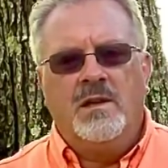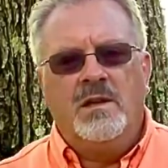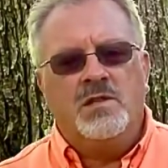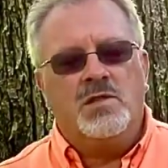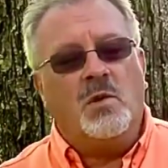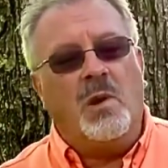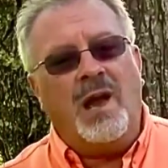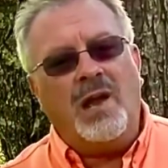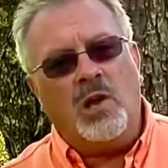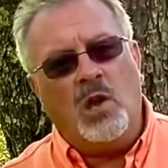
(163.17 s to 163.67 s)

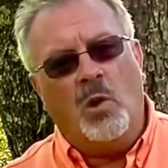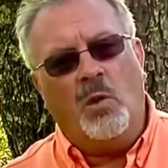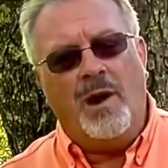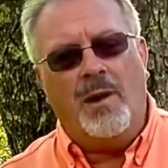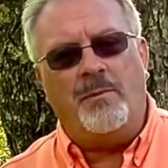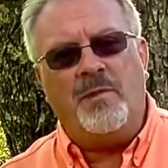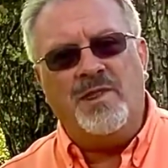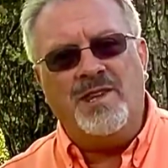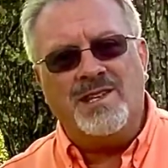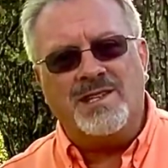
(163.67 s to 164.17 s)
So I go
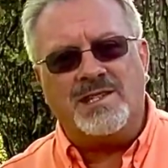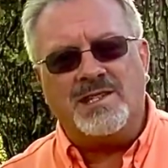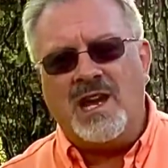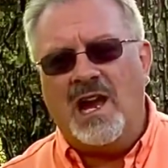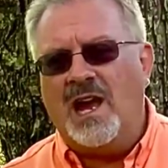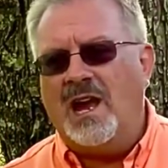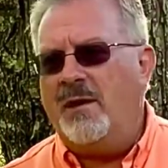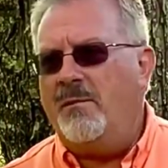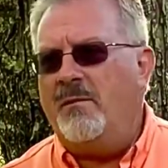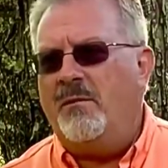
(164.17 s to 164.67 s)
up, and this
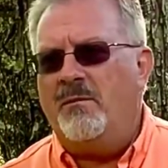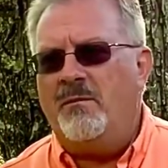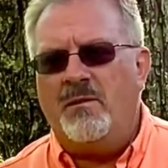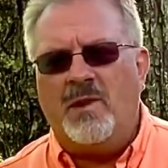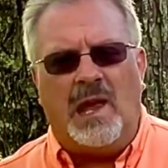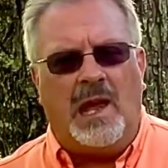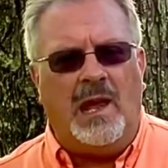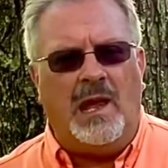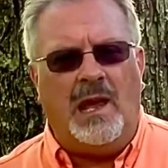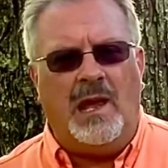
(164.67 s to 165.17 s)
time
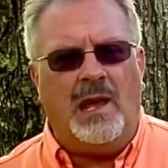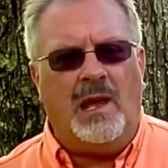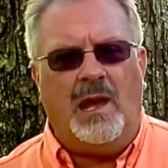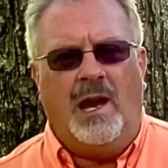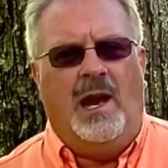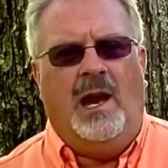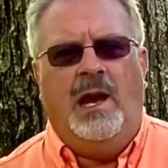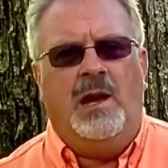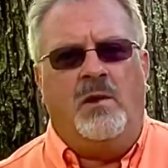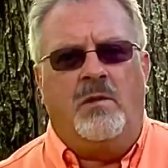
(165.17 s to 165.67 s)

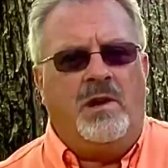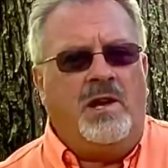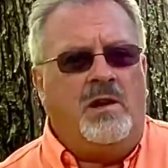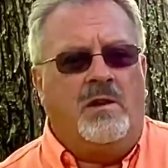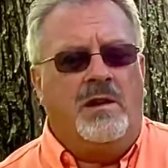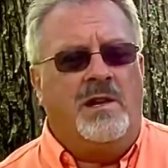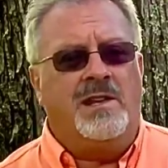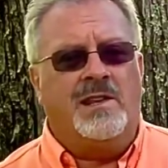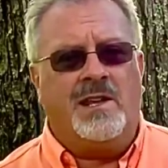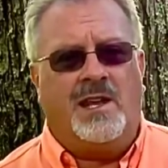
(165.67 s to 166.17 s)
I don't
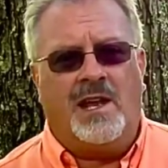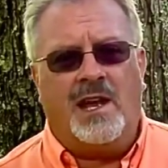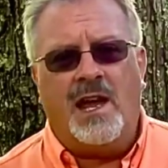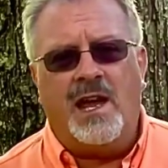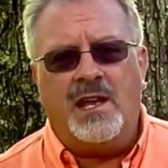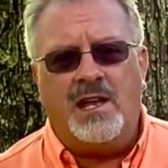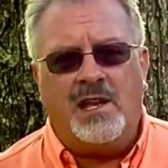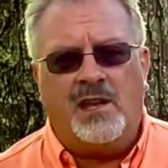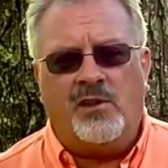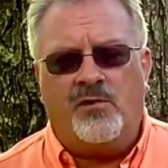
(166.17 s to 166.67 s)
hear anything.
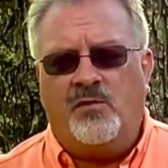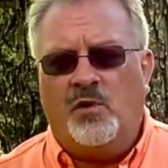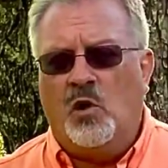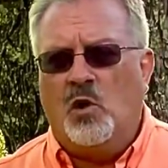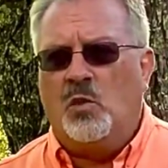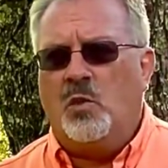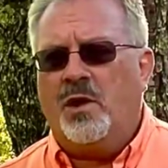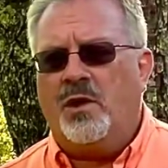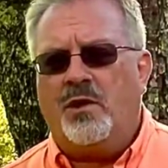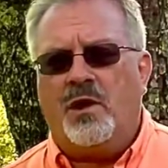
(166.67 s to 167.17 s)
I get the
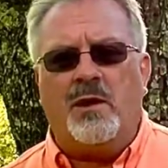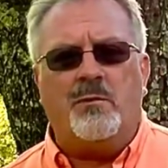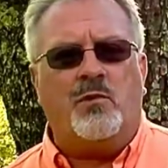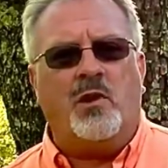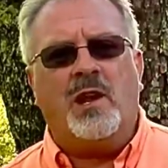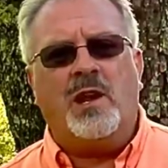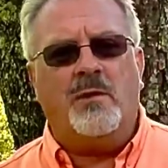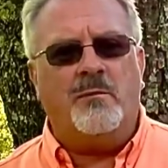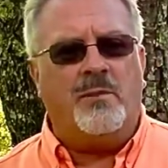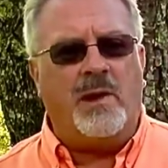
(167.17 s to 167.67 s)
four wheeler, I
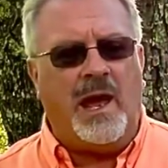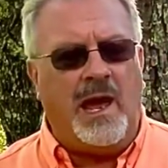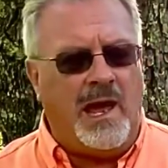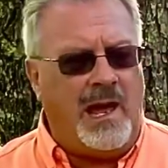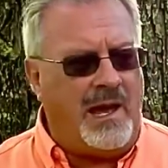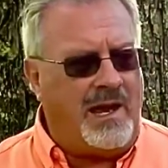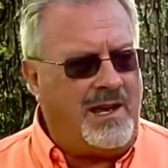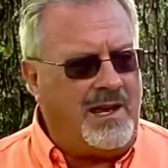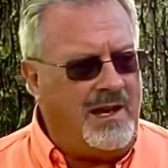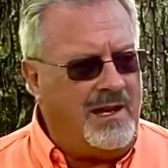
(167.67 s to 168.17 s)
bring it
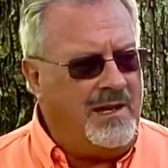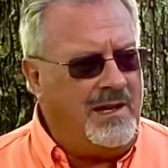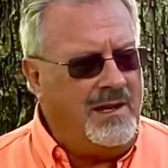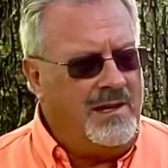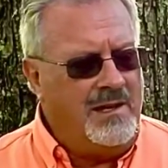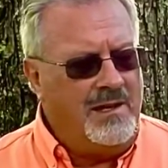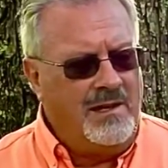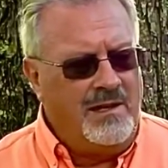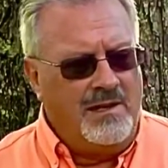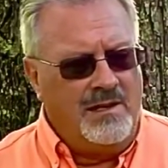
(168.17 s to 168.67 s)
back, and
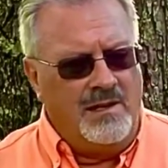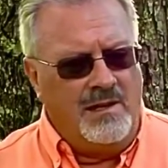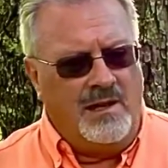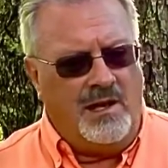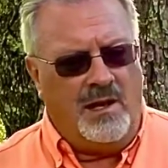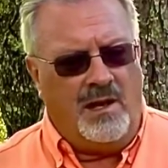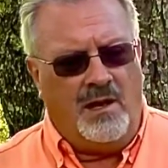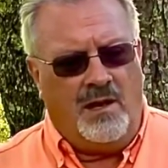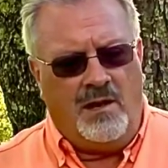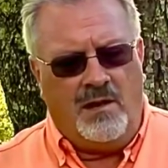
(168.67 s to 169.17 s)

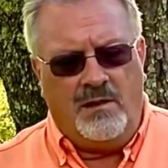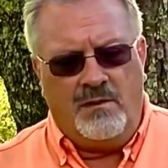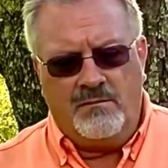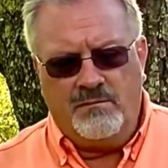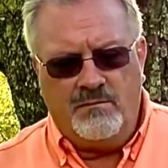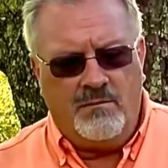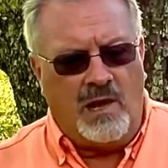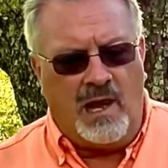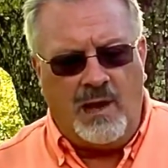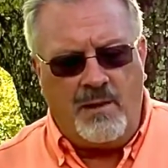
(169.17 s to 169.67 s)
um,
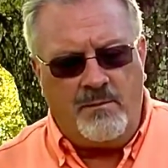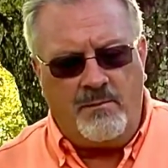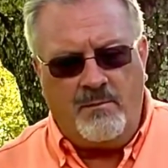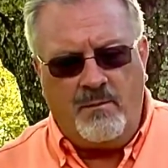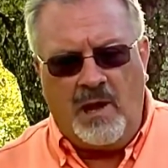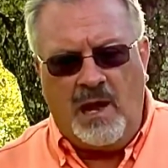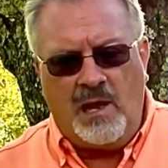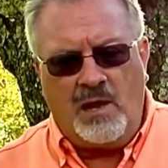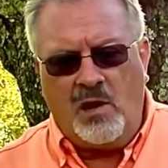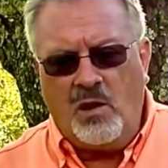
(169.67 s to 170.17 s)
I,
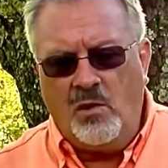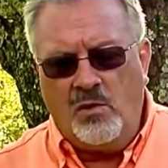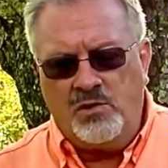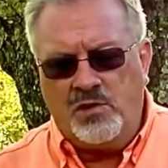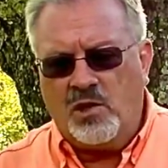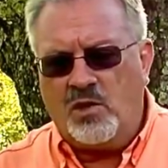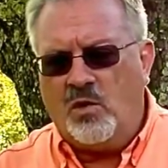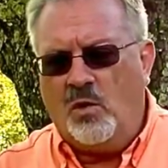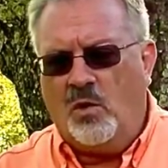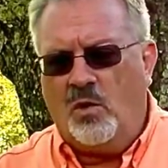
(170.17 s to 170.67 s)
I load
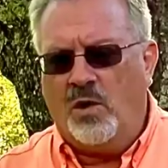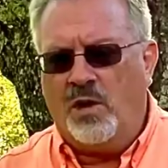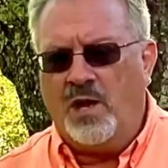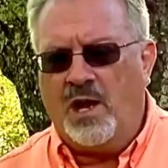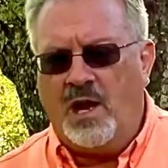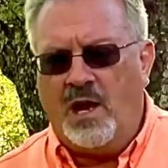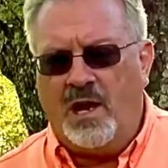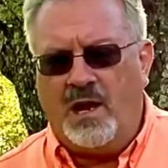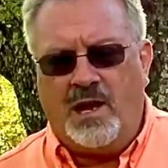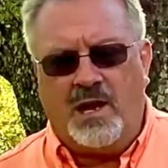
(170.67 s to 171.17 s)
the corn
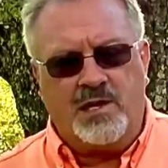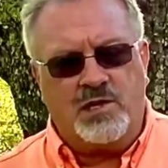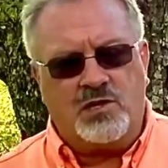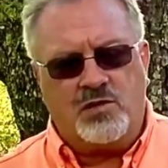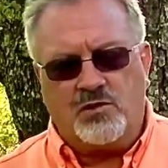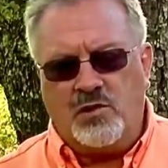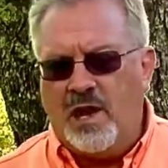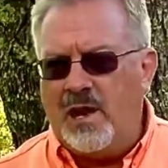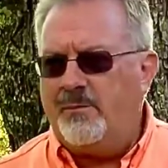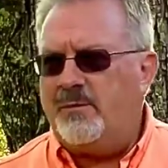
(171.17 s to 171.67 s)
on, I
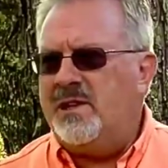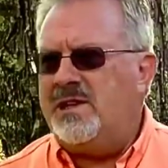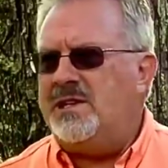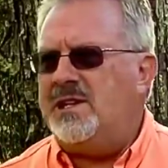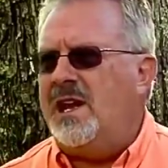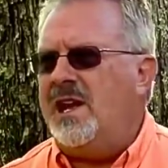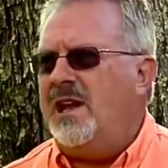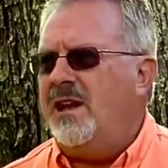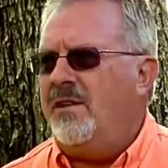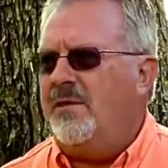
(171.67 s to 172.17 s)
strap it
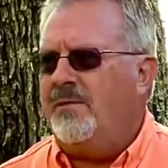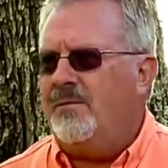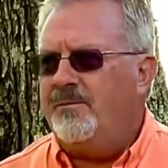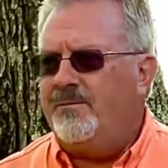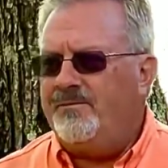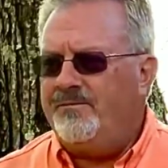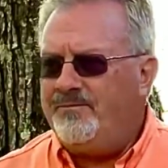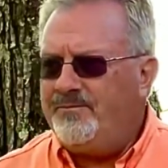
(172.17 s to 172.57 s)
down.